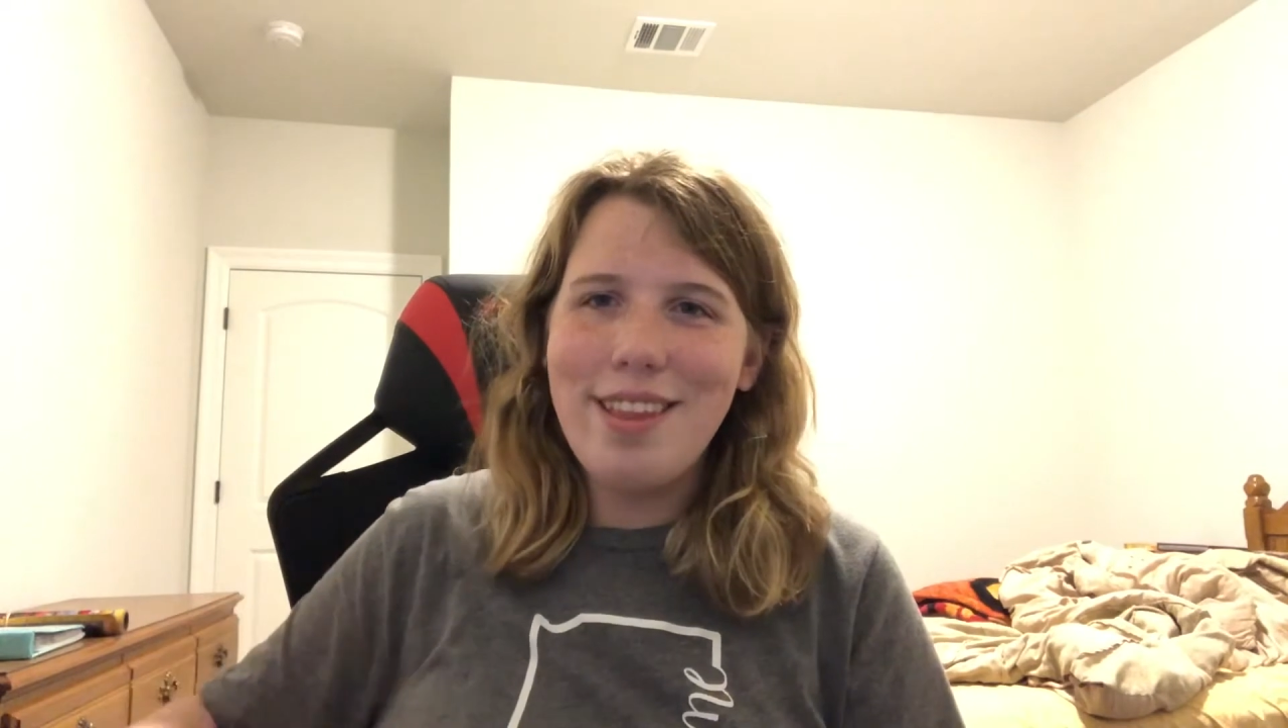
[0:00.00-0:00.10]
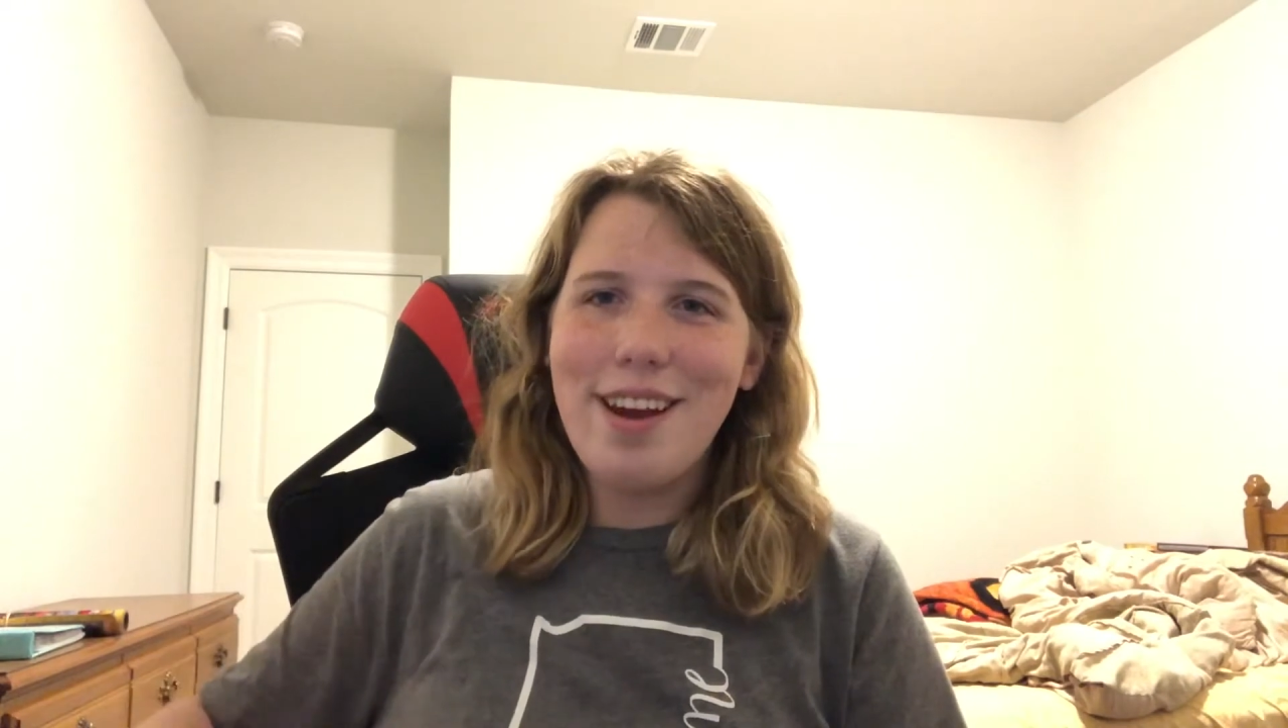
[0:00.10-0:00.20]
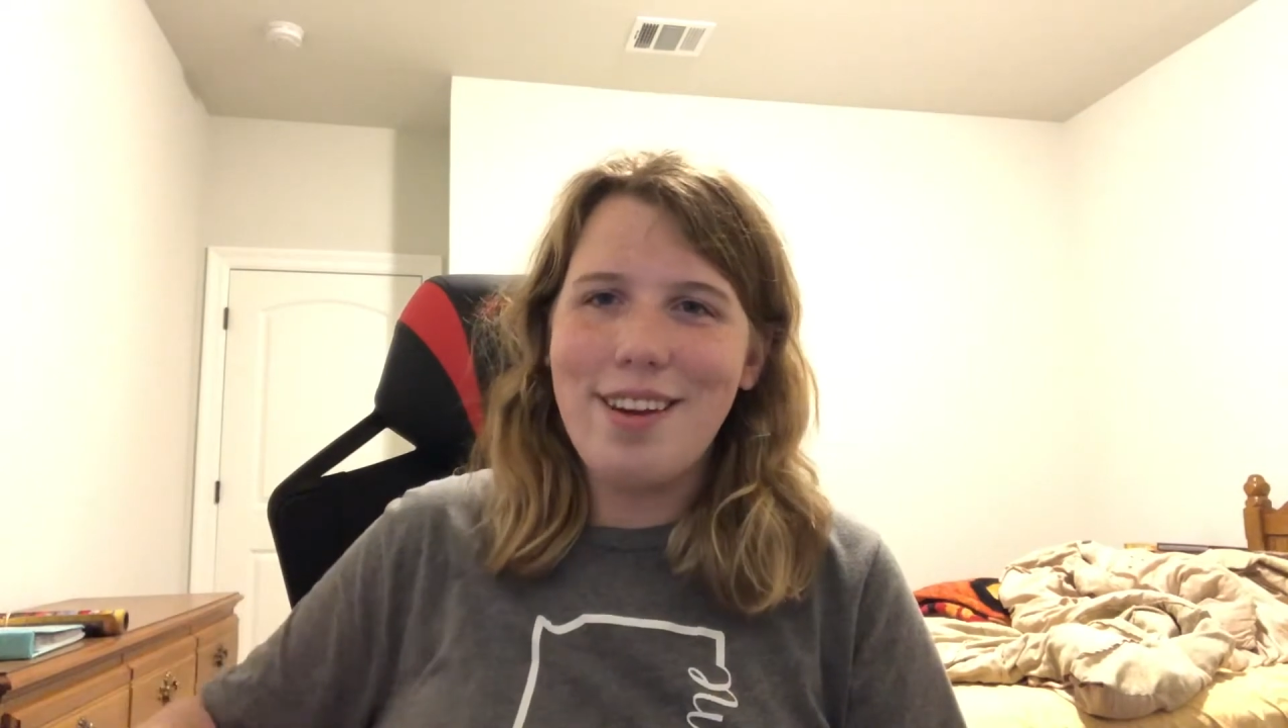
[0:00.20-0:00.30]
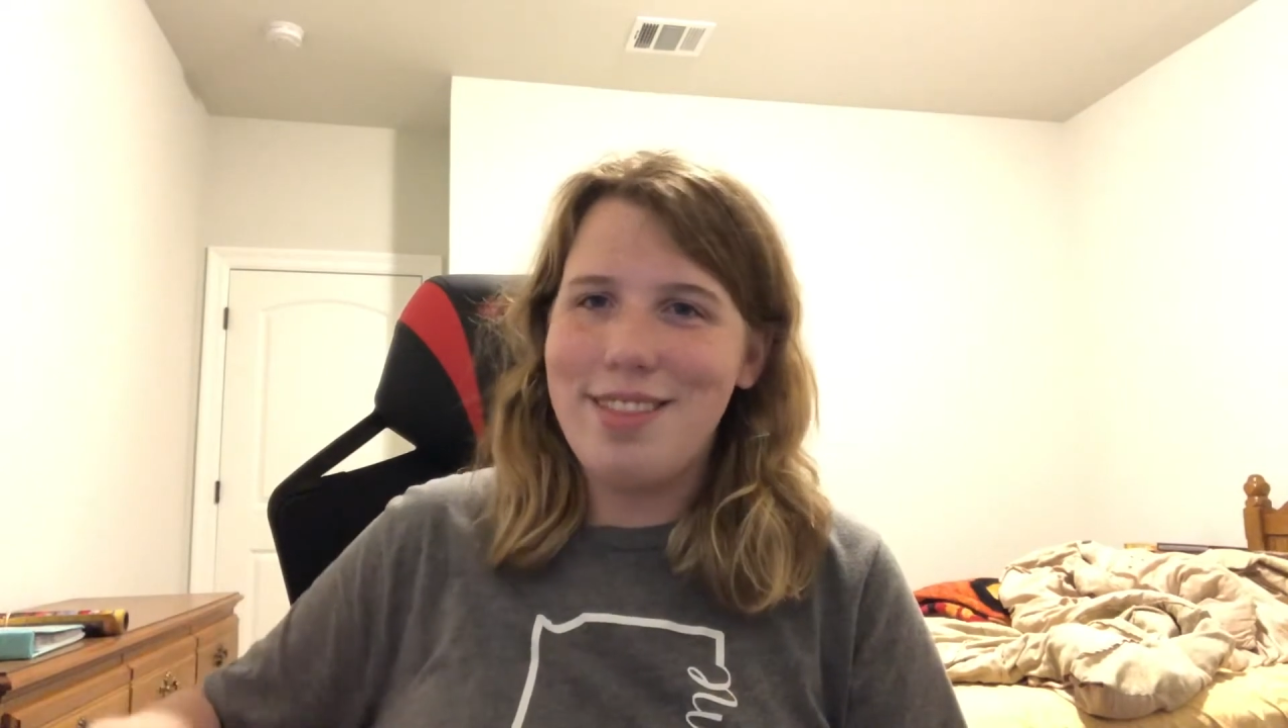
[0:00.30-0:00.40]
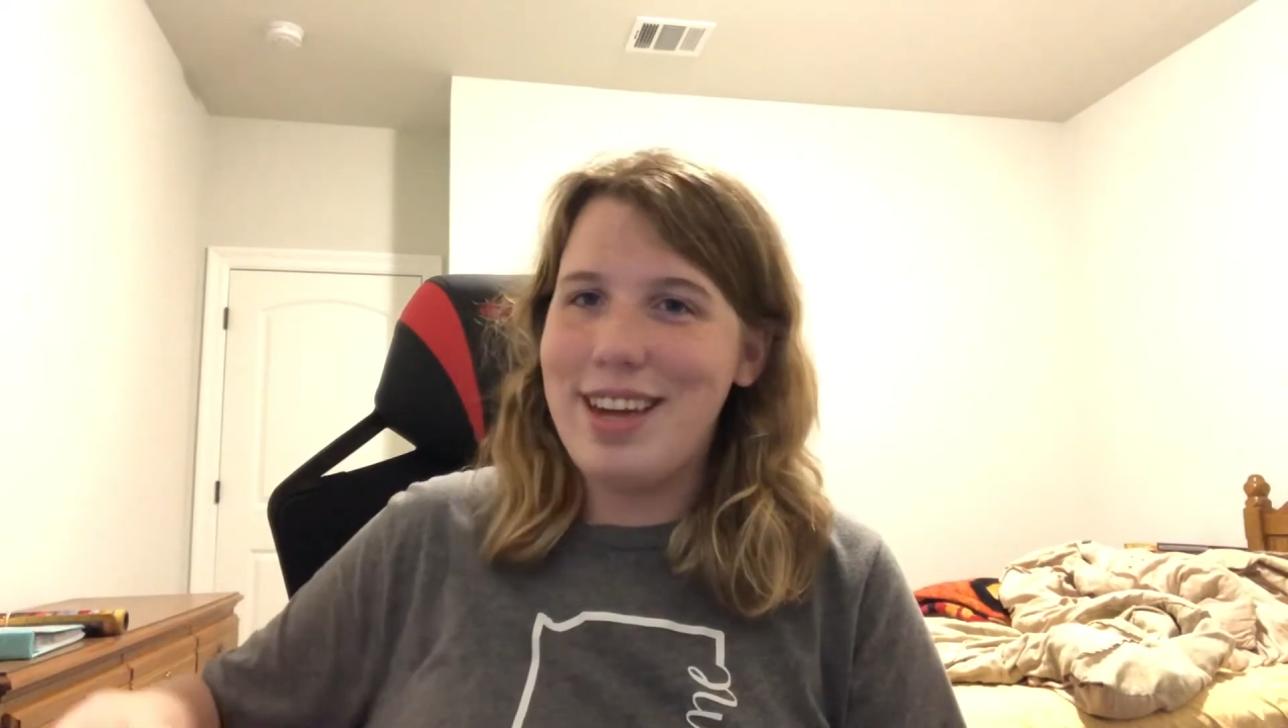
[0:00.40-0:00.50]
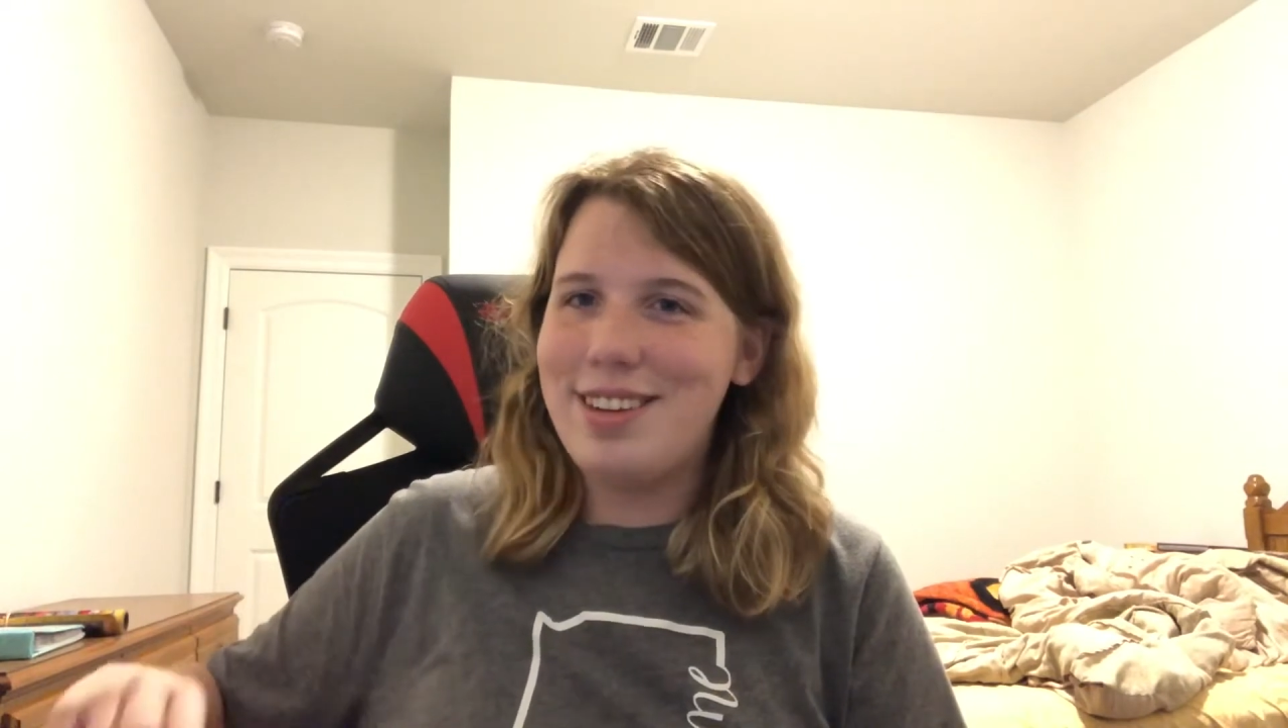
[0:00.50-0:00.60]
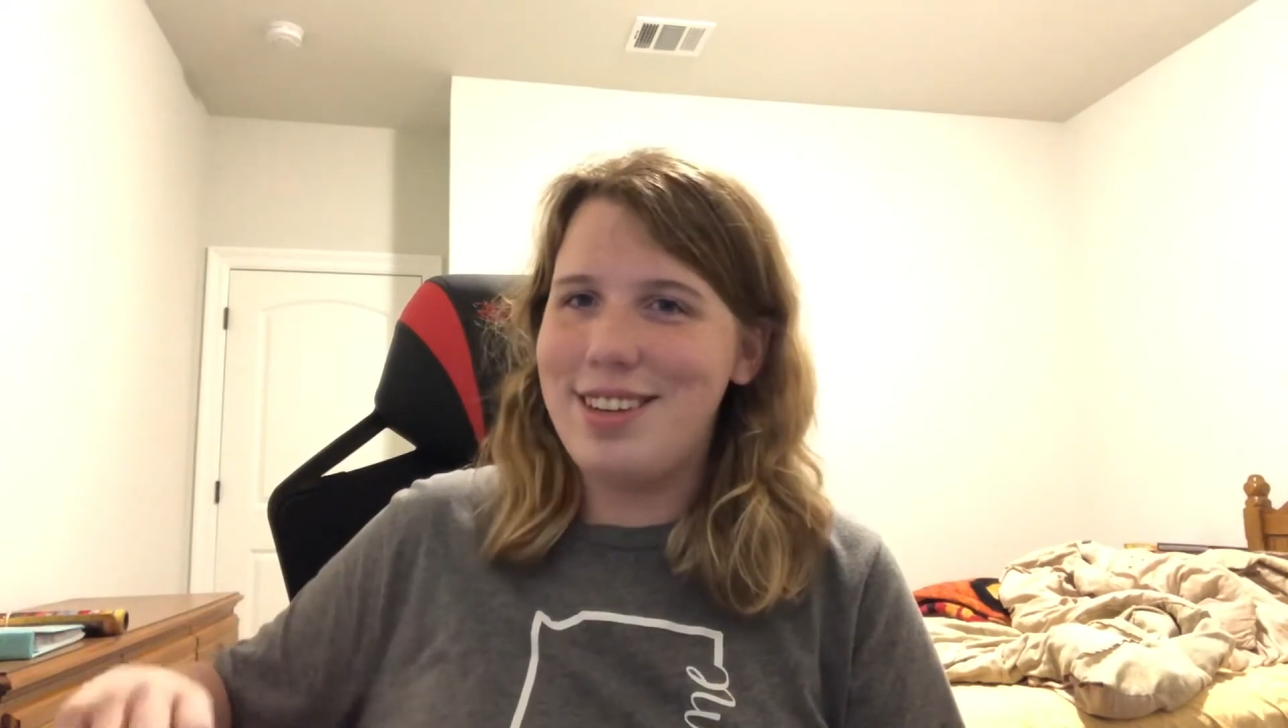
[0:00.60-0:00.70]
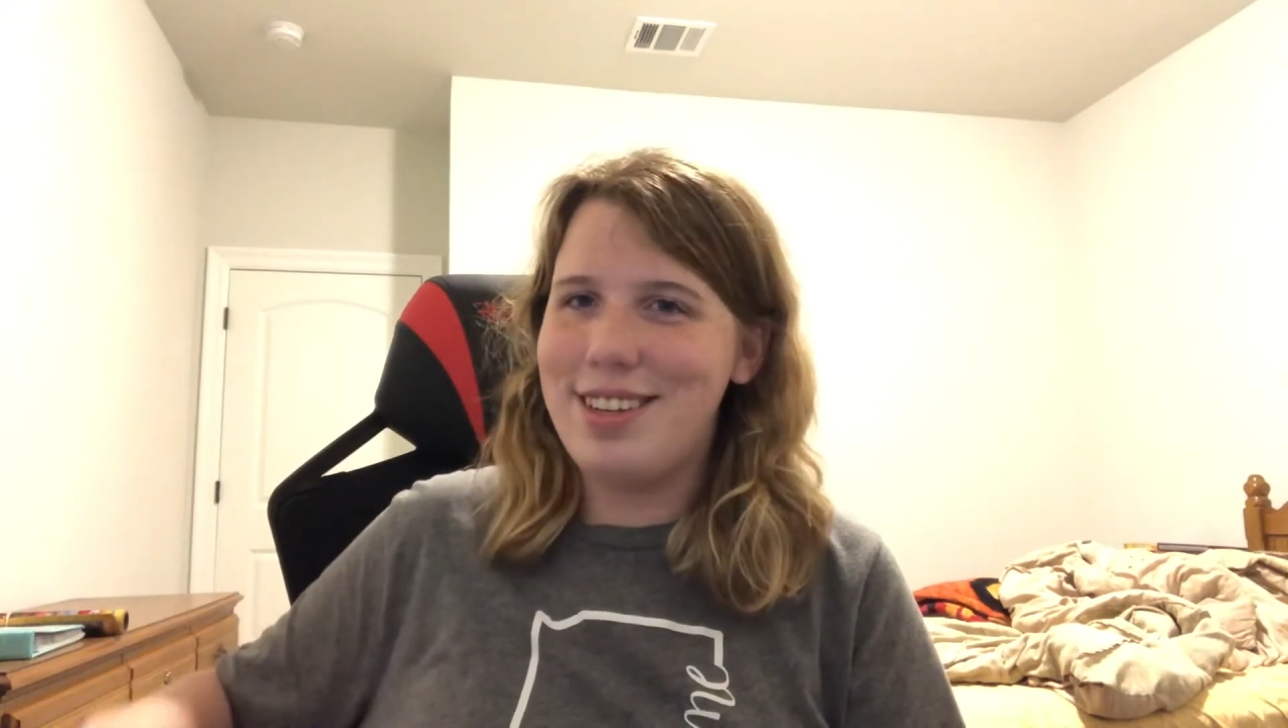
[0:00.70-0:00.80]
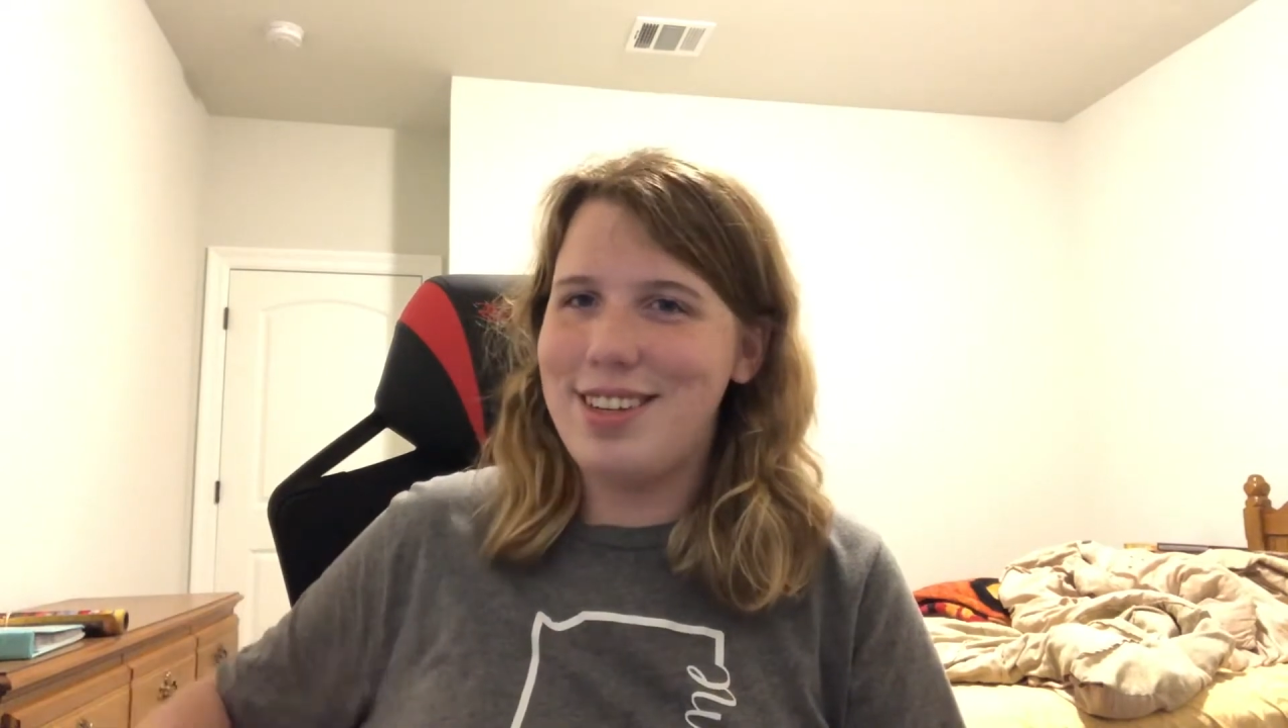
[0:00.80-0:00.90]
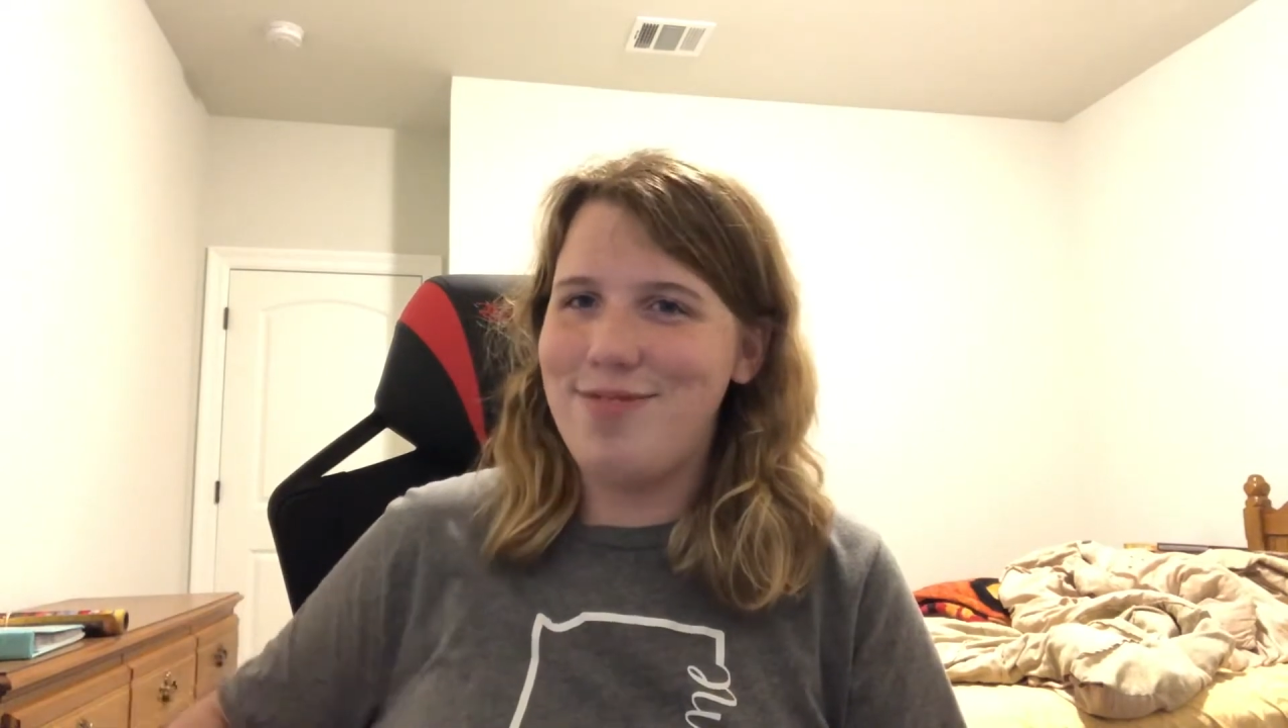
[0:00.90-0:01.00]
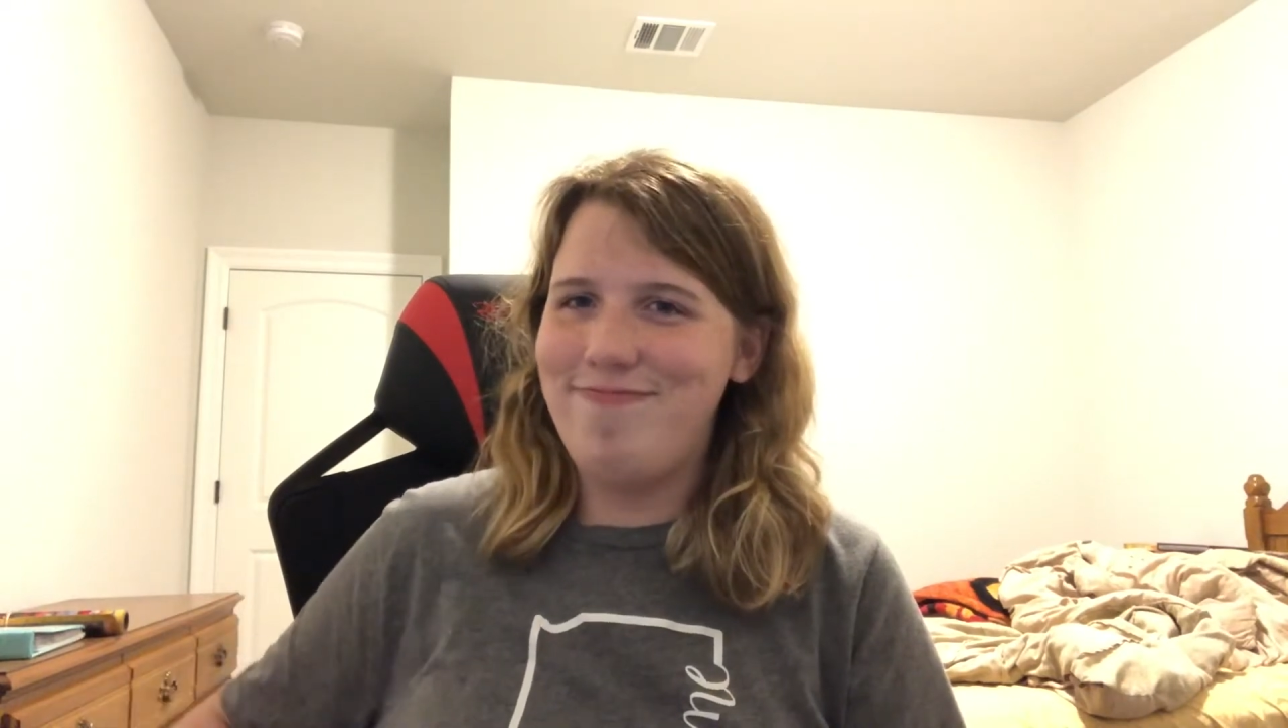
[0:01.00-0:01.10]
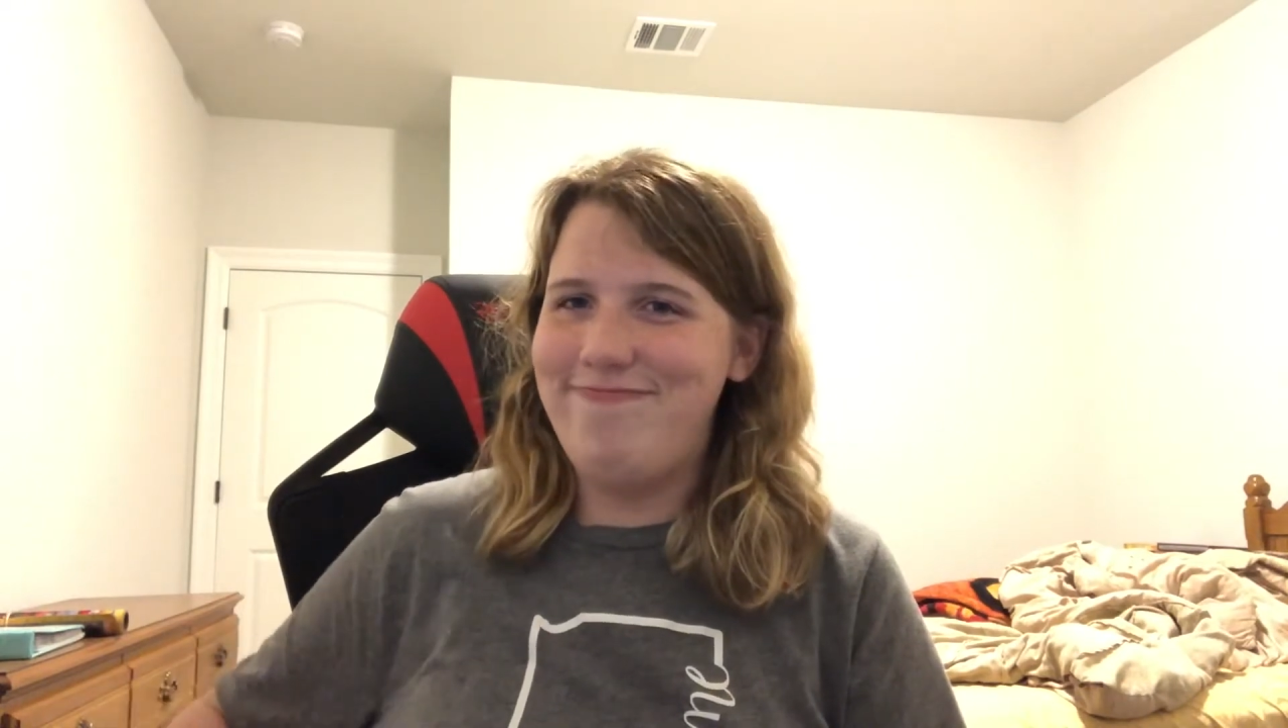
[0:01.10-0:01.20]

there that just,